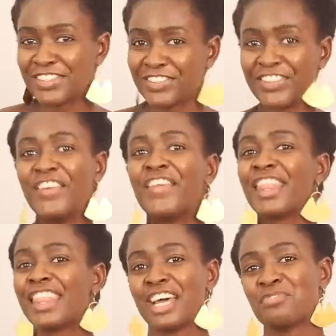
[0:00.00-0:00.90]
to you
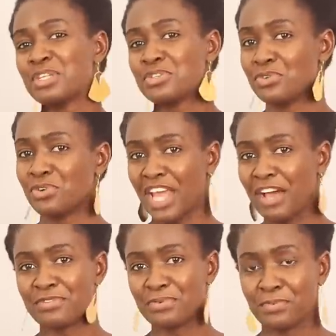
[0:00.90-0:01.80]
that way so you don't
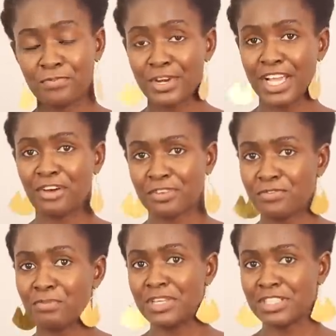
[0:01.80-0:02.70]
have to freak out if
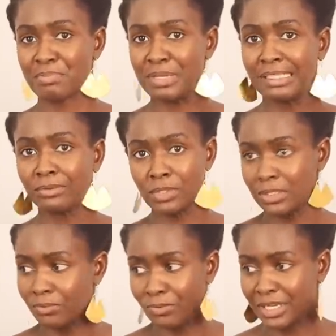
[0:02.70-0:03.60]
you miss a pill
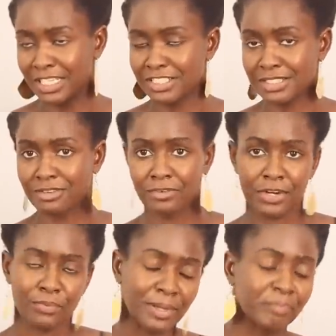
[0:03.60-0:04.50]
when it's just the
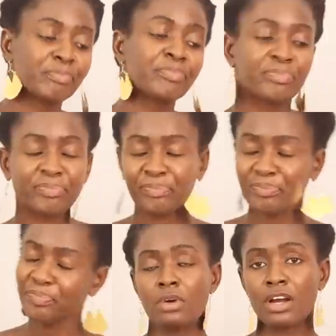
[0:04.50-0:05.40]
red one.
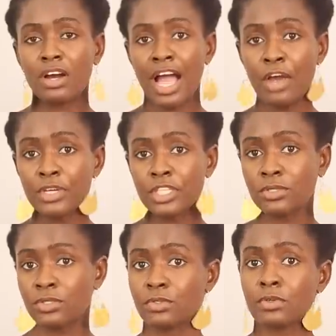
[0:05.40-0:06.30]
I wanted
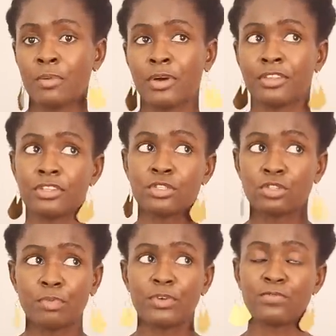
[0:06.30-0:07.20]
to talk about this
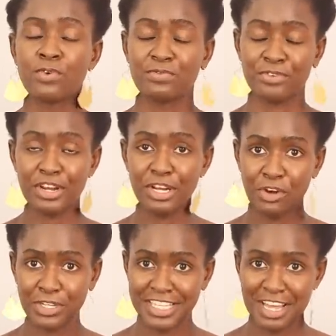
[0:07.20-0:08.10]
topic for a very
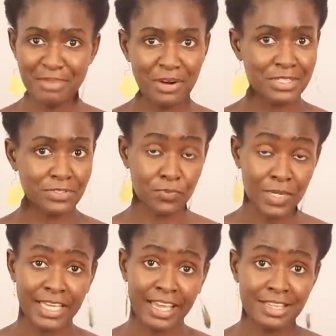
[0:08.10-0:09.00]
long time, but I was
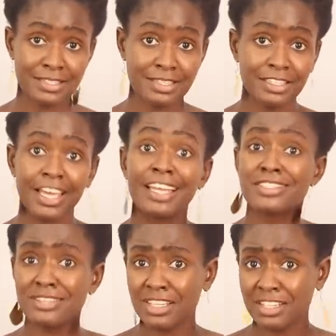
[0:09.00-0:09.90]
really hesitant. And
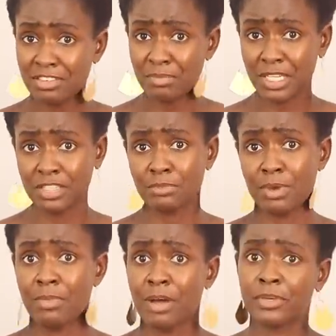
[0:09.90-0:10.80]
it's not even because of
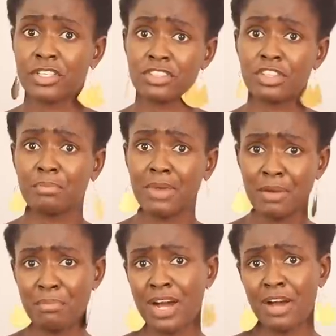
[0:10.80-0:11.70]
my mom, because I think my
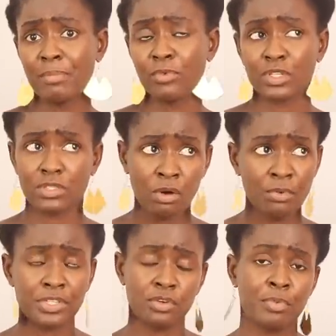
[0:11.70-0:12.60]
mom was
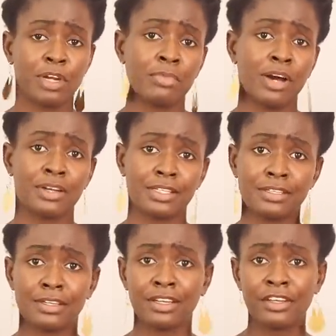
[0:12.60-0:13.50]
always open about it
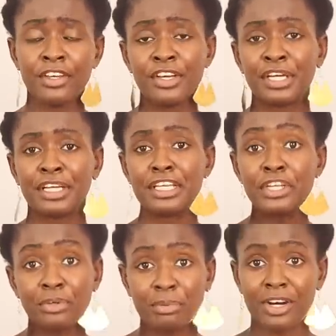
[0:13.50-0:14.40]
and
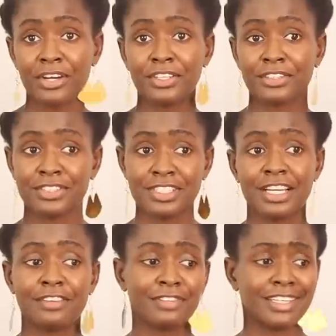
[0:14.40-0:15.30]
knew about it and
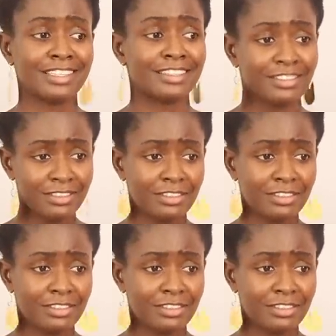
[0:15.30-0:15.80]
stuff. And